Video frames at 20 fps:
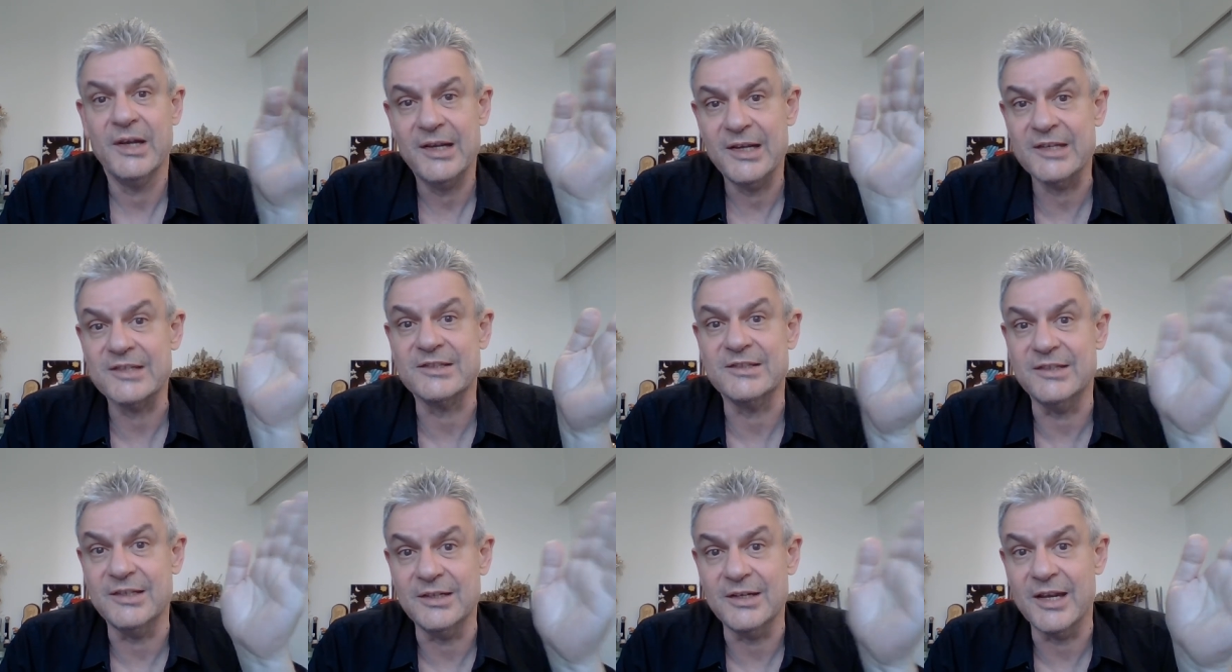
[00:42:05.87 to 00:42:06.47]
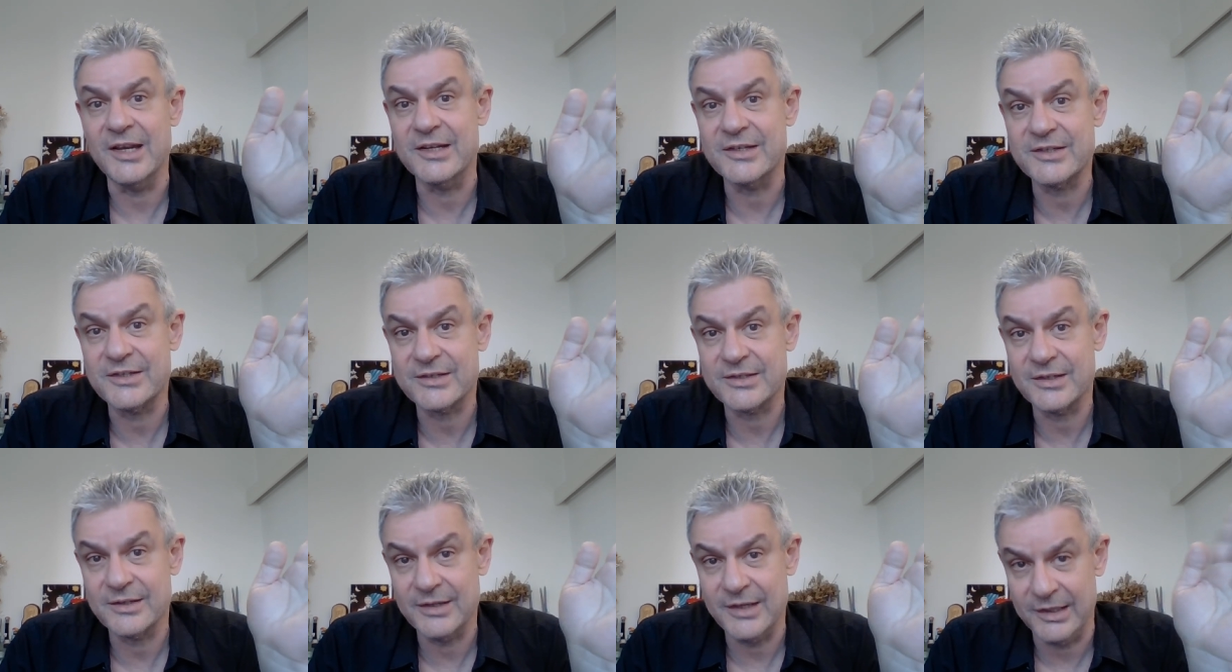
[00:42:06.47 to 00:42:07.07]
as
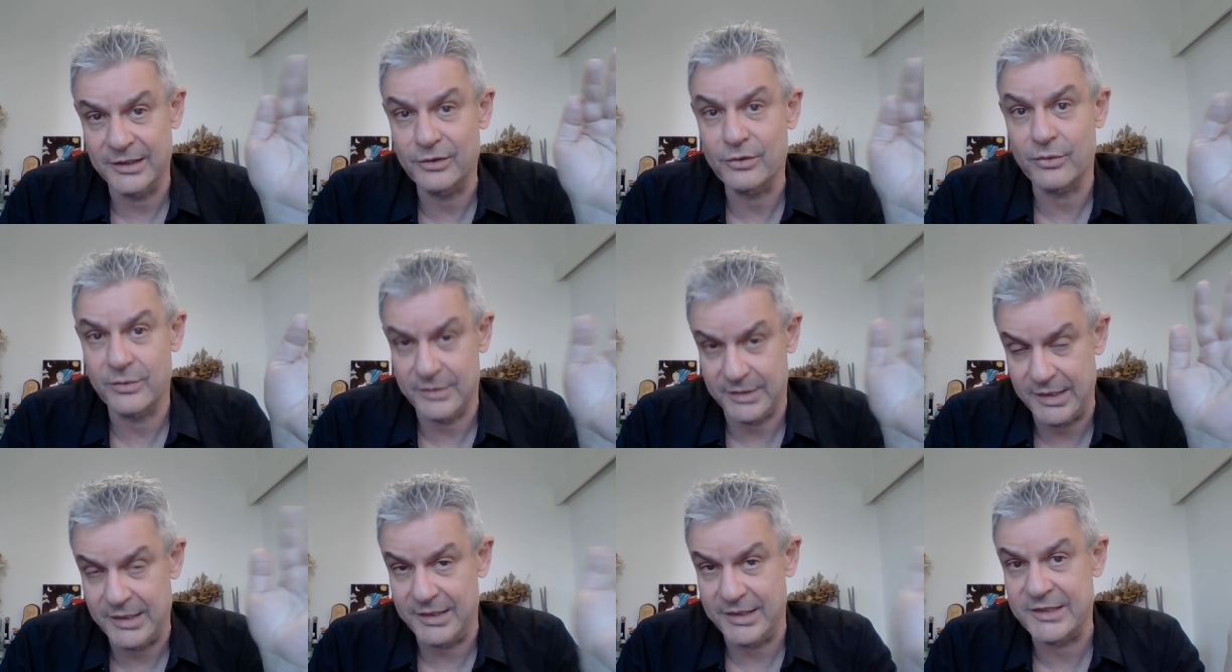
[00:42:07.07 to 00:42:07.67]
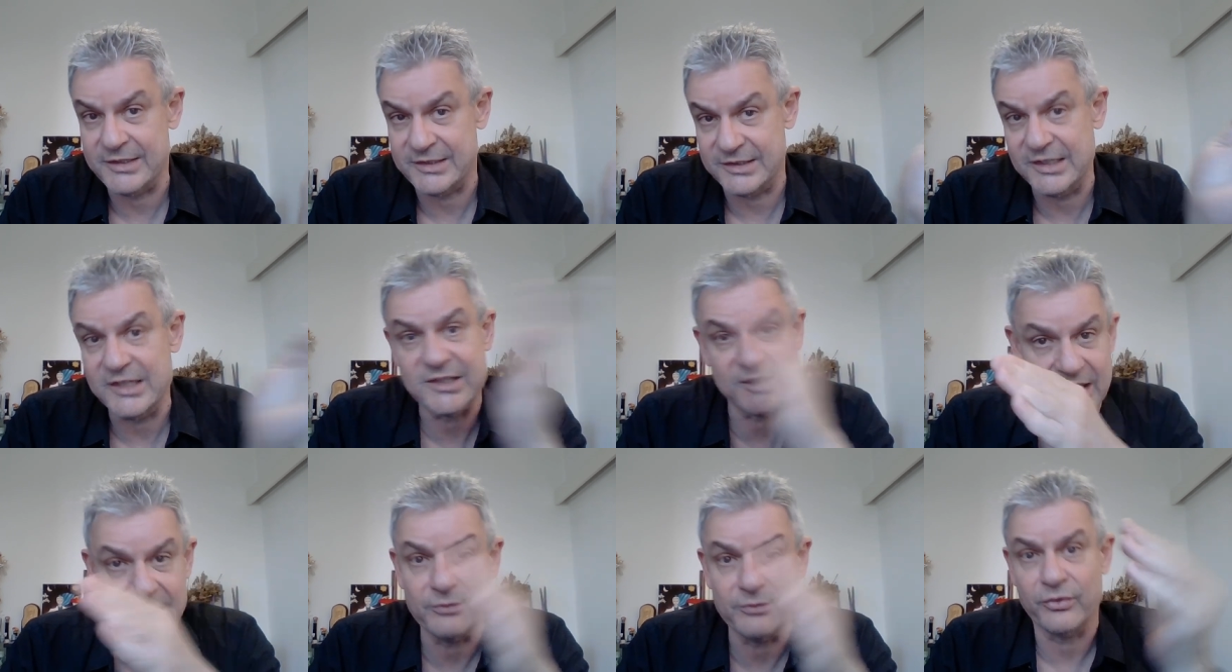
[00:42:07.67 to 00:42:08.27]

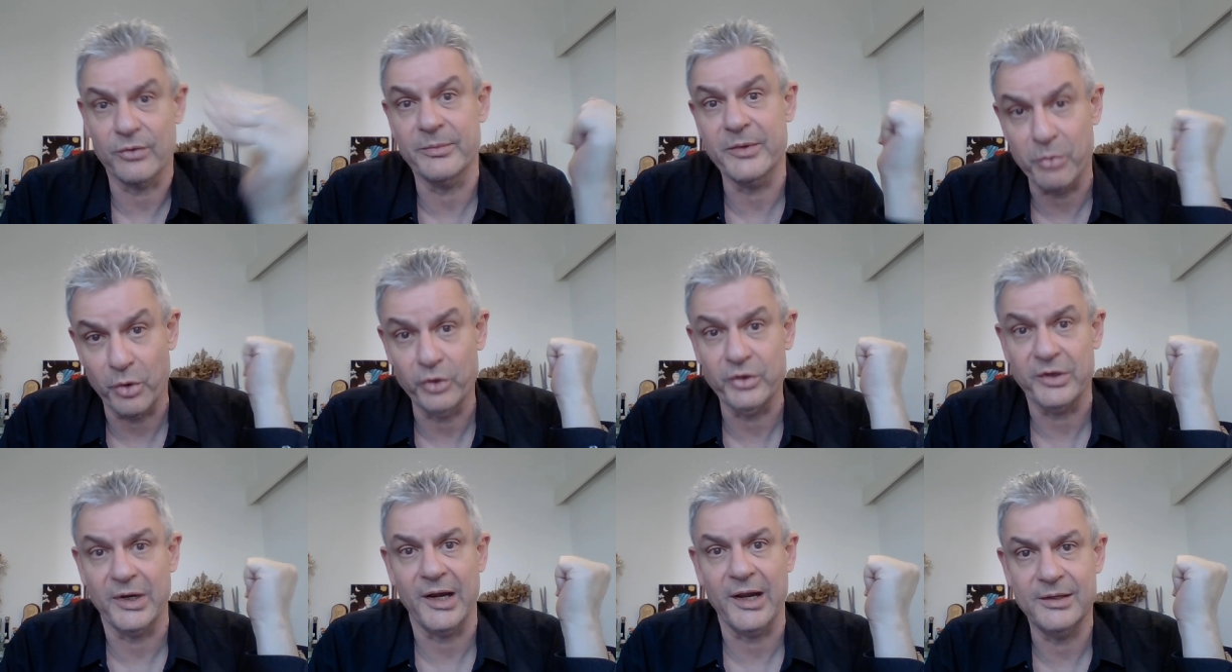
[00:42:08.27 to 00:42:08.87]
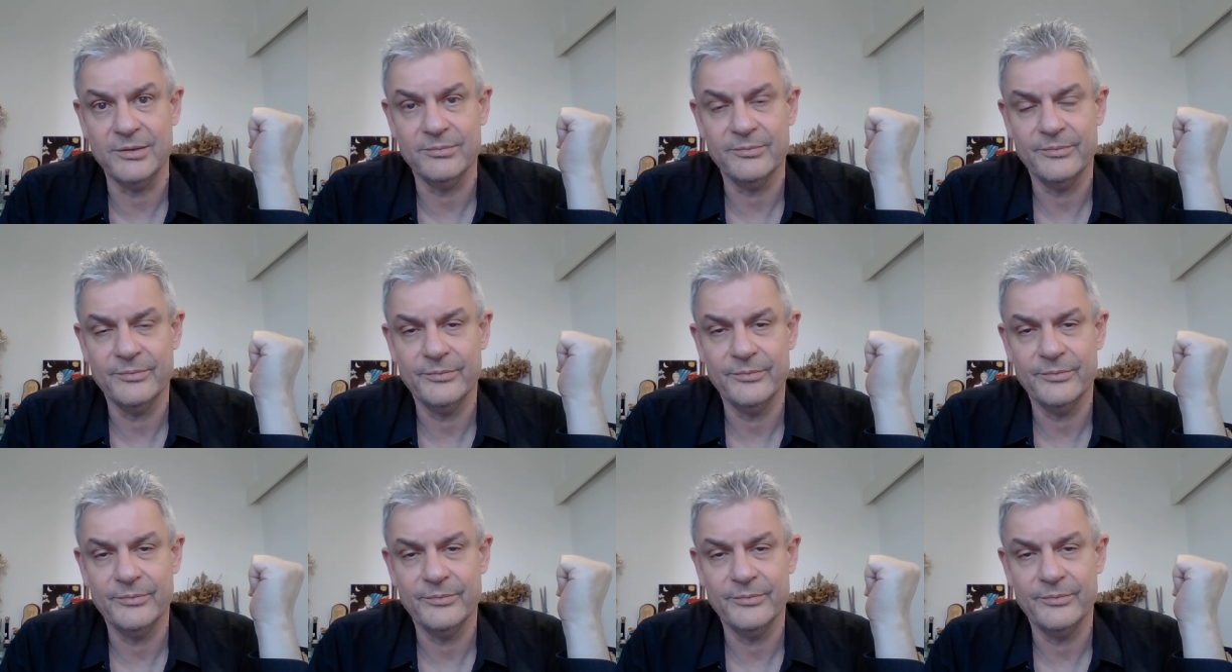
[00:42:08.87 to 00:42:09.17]
distinct from the borderline.